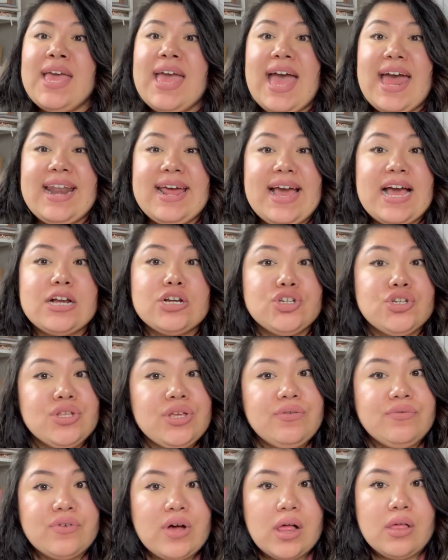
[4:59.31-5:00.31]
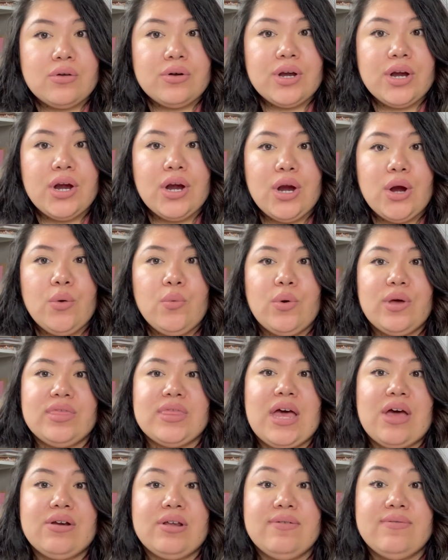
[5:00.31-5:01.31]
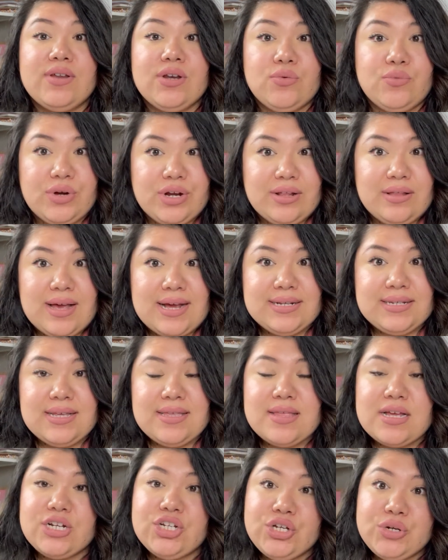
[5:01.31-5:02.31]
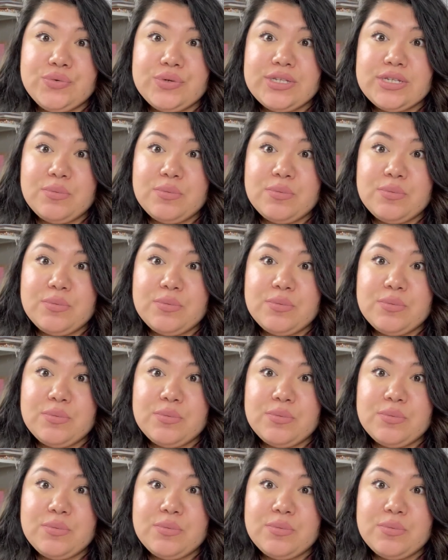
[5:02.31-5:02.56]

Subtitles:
And I actually followed her without even realizing realizing that she was a